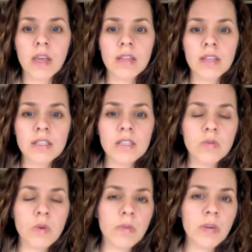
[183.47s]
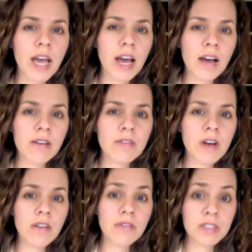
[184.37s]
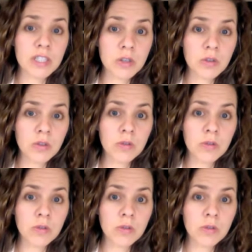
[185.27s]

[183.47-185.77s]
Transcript: This is when we have a physical